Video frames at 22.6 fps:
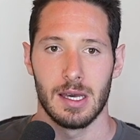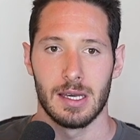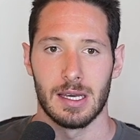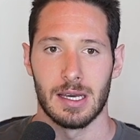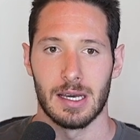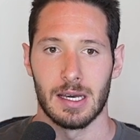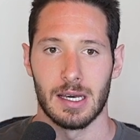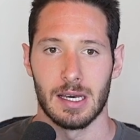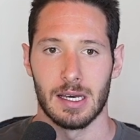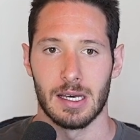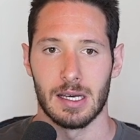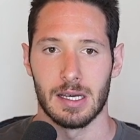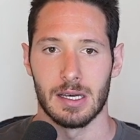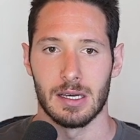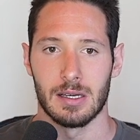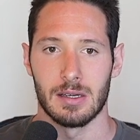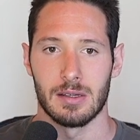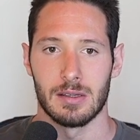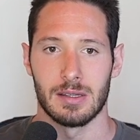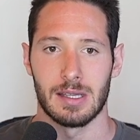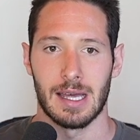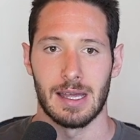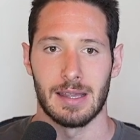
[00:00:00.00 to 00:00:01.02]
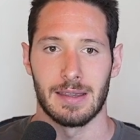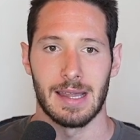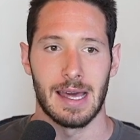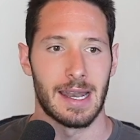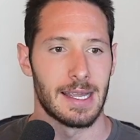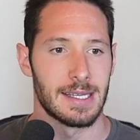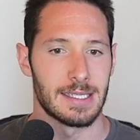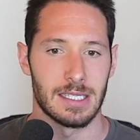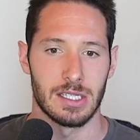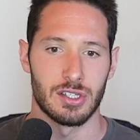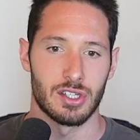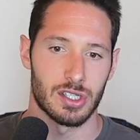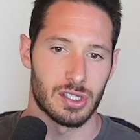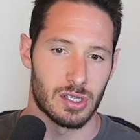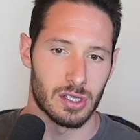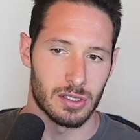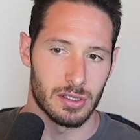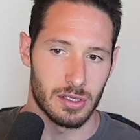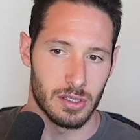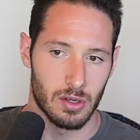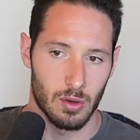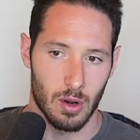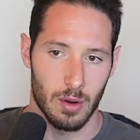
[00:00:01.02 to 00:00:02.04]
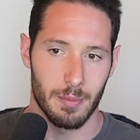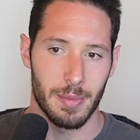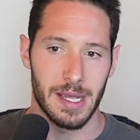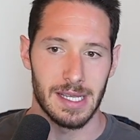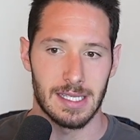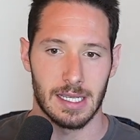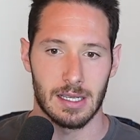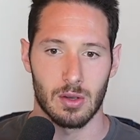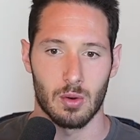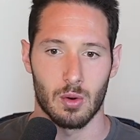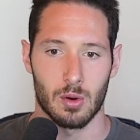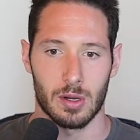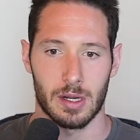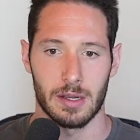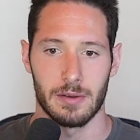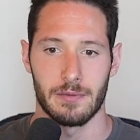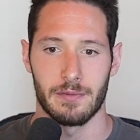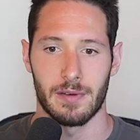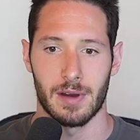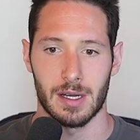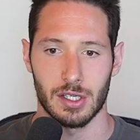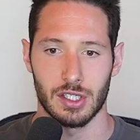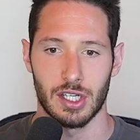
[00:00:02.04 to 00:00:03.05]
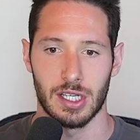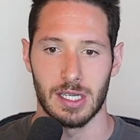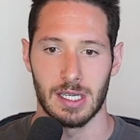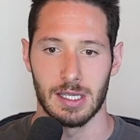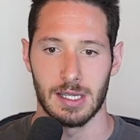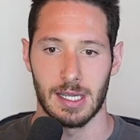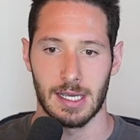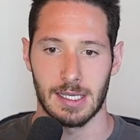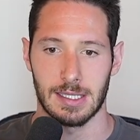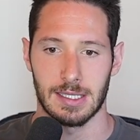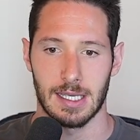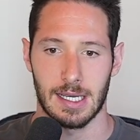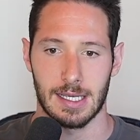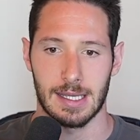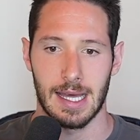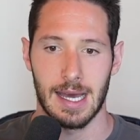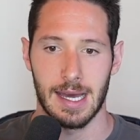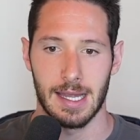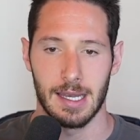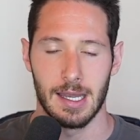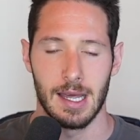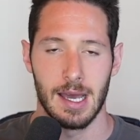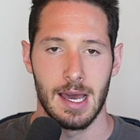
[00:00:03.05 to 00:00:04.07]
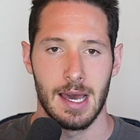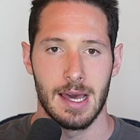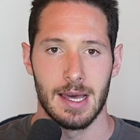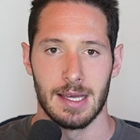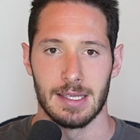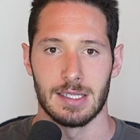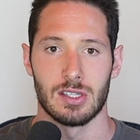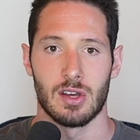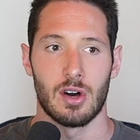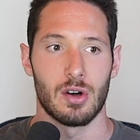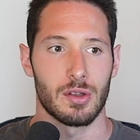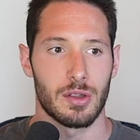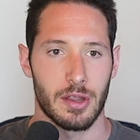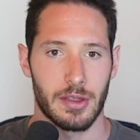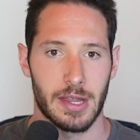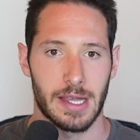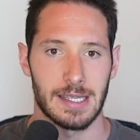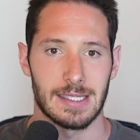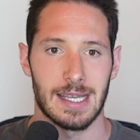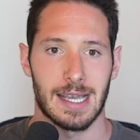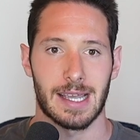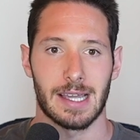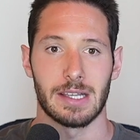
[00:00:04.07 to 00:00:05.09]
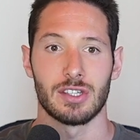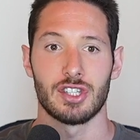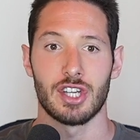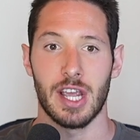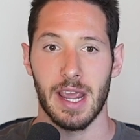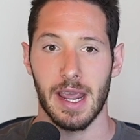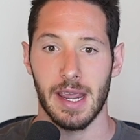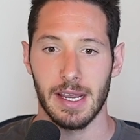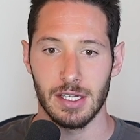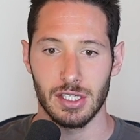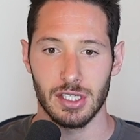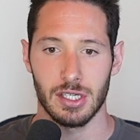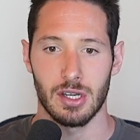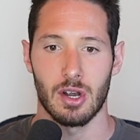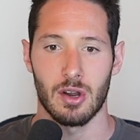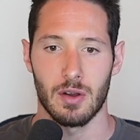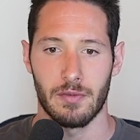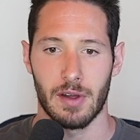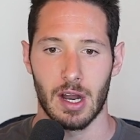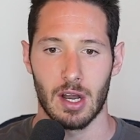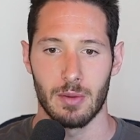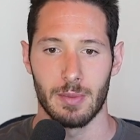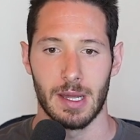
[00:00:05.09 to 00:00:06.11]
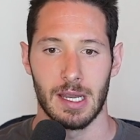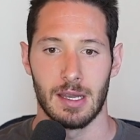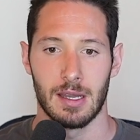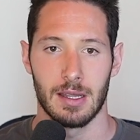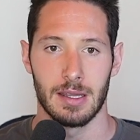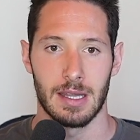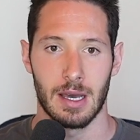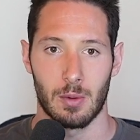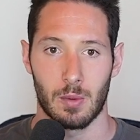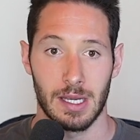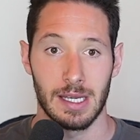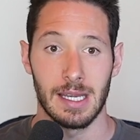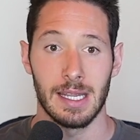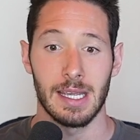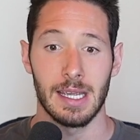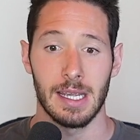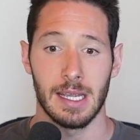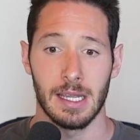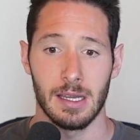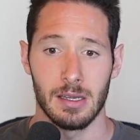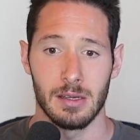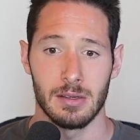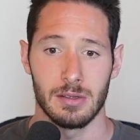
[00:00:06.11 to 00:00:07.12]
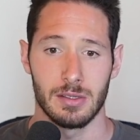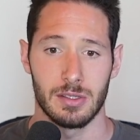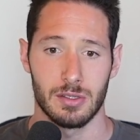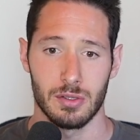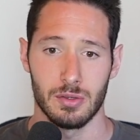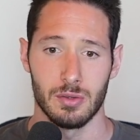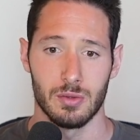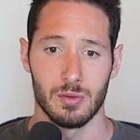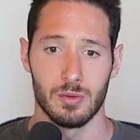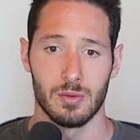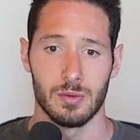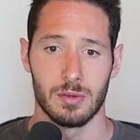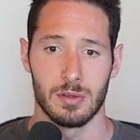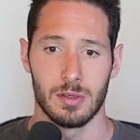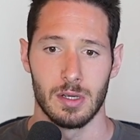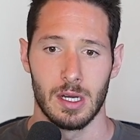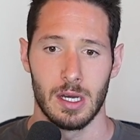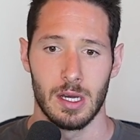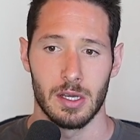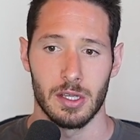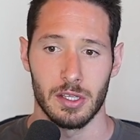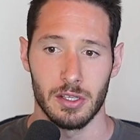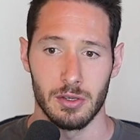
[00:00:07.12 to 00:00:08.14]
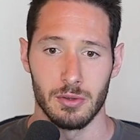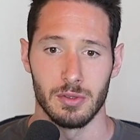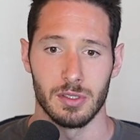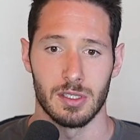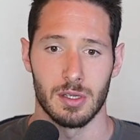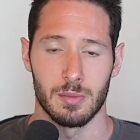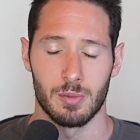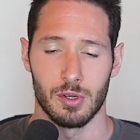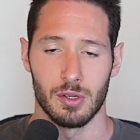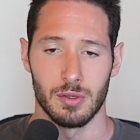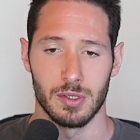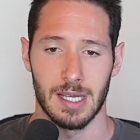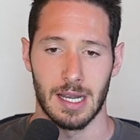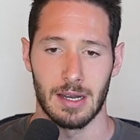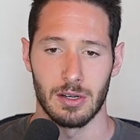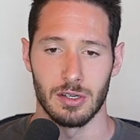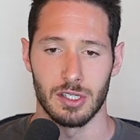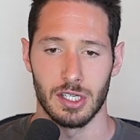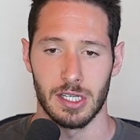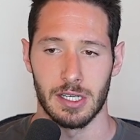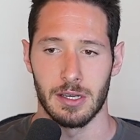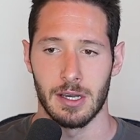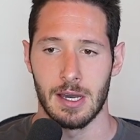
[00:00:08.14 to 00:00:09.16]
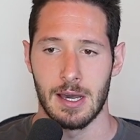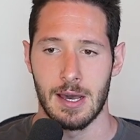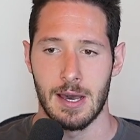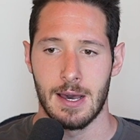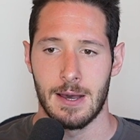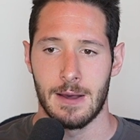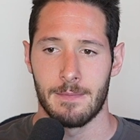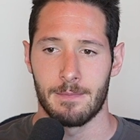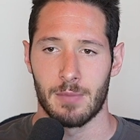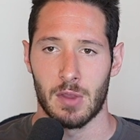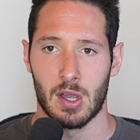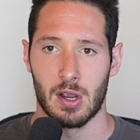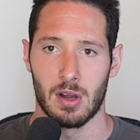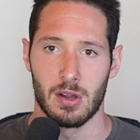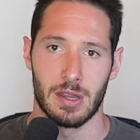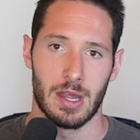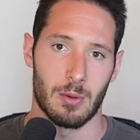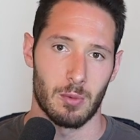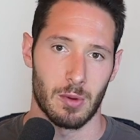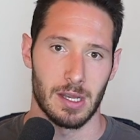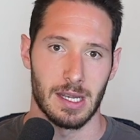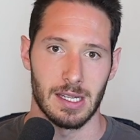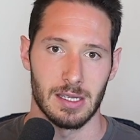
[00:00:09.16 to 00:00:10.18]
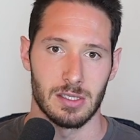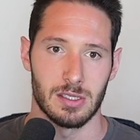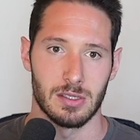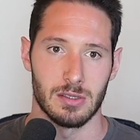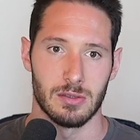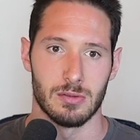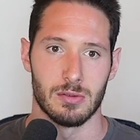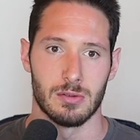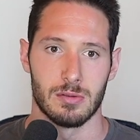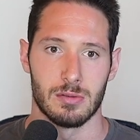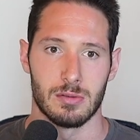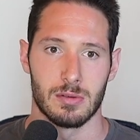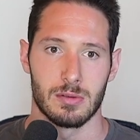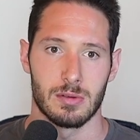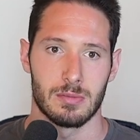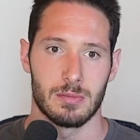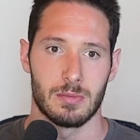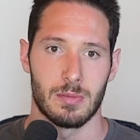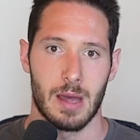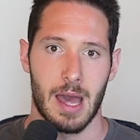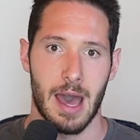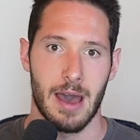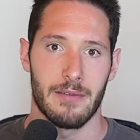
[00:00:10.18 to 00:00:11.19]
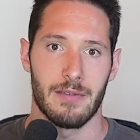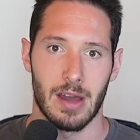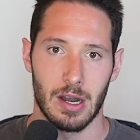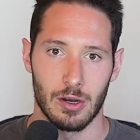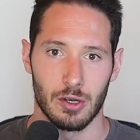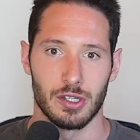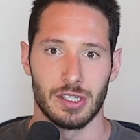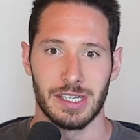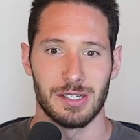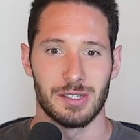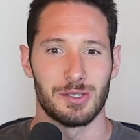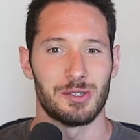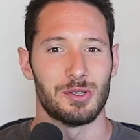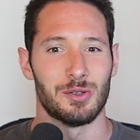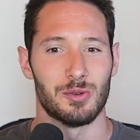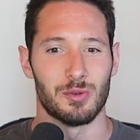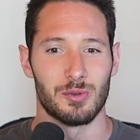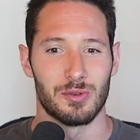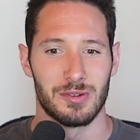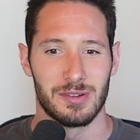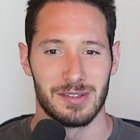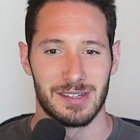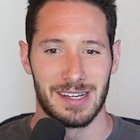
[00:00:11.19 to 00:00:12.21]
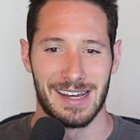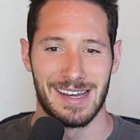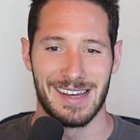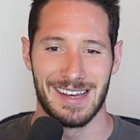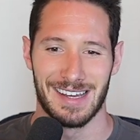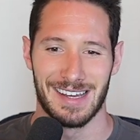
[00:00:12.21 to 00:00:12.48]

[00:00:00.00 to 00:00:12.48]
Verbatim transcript: uh, that that isn't just you know our basic organ function and things like that. This is all the things that can change in our environment that we need to use to produce energy, or that we need to have energy to uh,